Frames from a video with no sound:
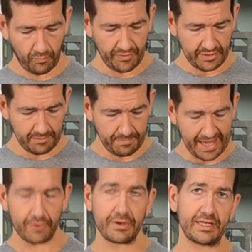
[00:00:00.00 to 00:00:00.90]
when the
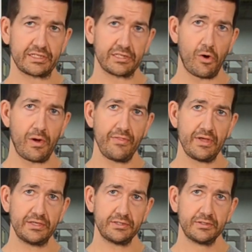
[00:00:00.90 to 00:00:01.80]
battery gets low on
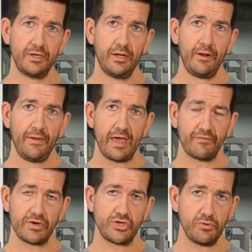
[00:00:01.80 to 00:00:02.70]
this,
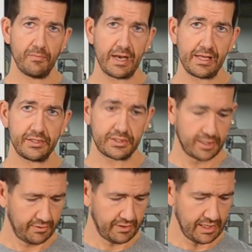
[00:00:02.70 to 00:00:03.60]
every 2
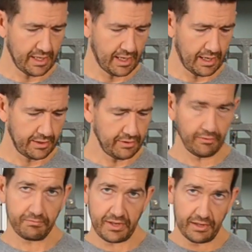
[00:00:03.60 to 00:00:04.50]
minutes
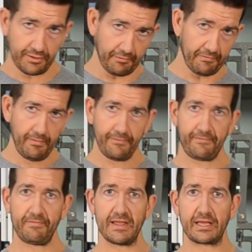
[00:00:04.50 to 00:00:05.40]
you'll see a little
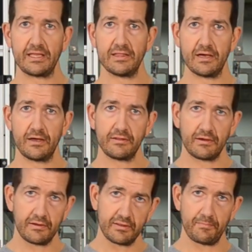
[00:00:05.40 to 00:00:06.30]
flick in
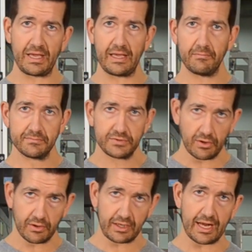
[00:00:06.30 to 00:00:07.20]
the beam,
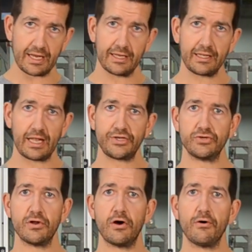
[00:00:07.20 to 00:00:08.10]
so it kind of
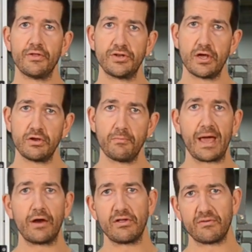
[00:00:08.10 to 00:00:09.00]
lets you know that your
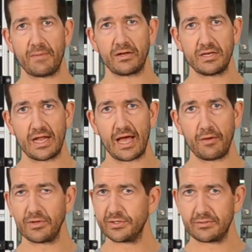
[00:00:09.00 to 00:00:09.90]
battery is about to
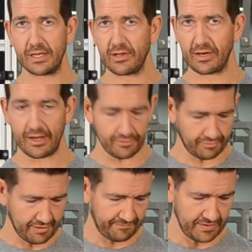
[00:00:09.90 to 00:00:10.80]
die, which is another
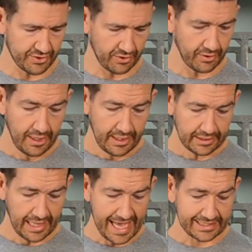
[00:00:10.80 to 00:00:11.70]
great feature.
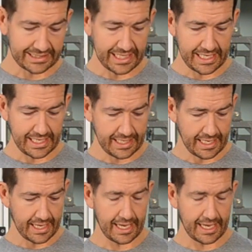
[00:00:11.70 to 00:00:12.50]
Lastly,